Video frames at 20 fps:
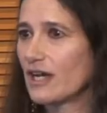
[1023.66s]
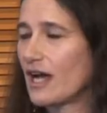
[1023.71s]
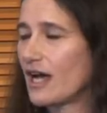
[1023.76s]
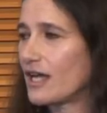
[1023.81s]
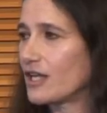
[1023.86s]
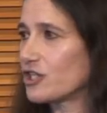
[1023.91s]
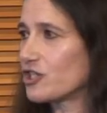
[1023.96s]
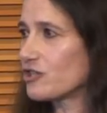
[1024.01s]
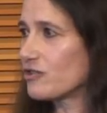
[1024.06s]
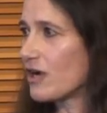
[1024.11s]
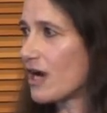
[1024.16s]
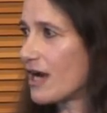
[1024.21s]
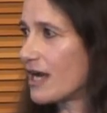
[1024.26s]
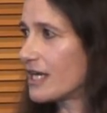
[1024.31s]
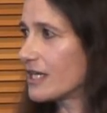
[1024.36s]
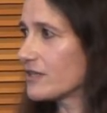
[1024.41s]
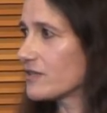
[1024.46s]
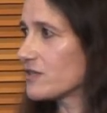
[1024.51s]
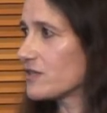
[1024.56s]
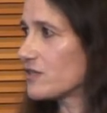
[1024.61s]
not
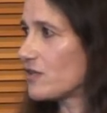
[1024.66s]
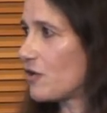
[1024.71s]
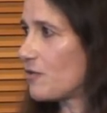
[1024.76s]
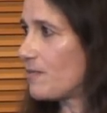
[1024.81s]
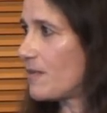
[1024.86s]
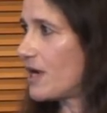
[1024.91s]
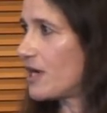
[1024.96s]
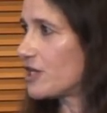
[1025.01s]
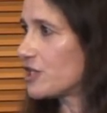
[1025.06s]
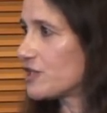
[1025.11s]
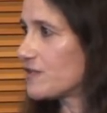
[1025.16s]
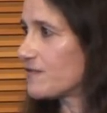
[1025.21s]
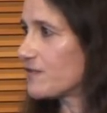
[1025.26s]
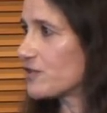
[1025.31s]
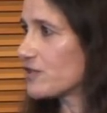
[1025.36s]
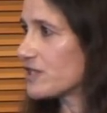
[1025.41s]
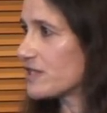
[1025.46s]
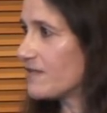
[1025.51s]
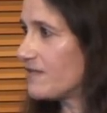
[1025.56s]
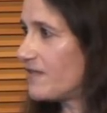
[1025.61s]
trying so much
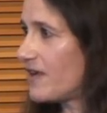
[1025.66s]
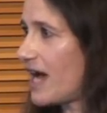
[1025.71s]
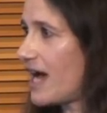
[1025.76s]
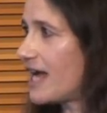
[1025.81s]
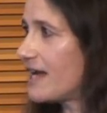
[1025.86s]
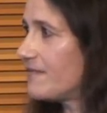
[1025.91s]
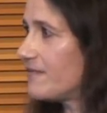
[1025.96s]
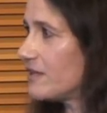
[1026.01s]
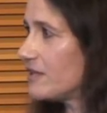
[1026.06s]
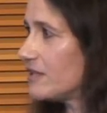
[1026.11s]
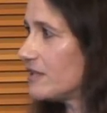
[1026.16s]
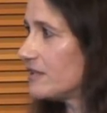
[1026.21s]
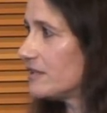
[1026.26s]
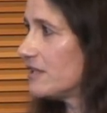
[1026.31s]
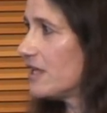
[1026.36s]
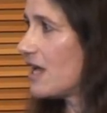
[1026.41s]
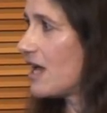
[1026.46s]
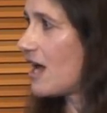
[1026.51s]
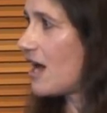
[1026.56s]
for survival